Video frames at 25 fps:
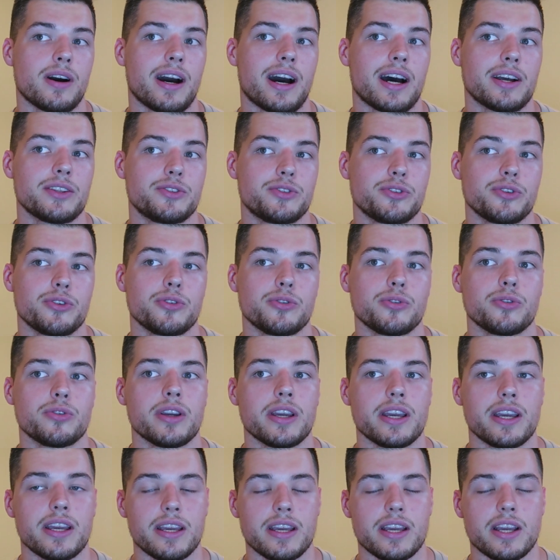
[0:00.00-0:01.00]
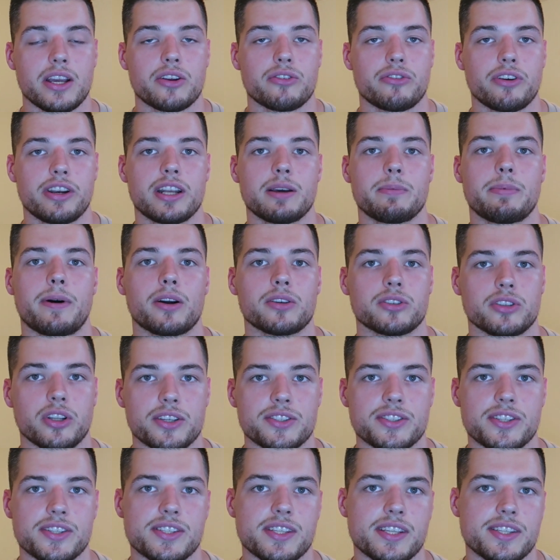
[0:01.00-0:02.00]
I do read about
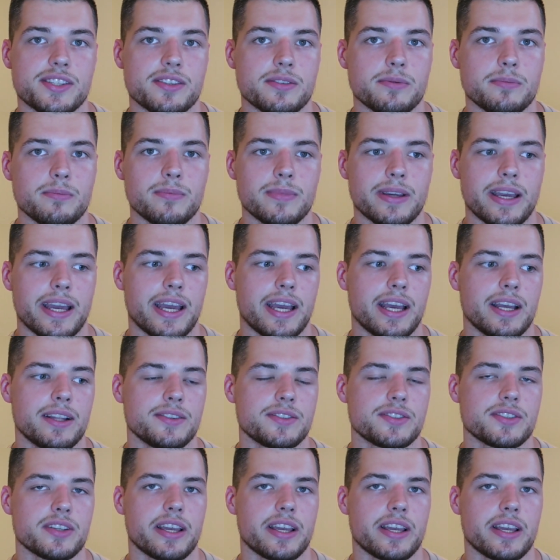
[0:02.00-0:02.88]
Gnosticism and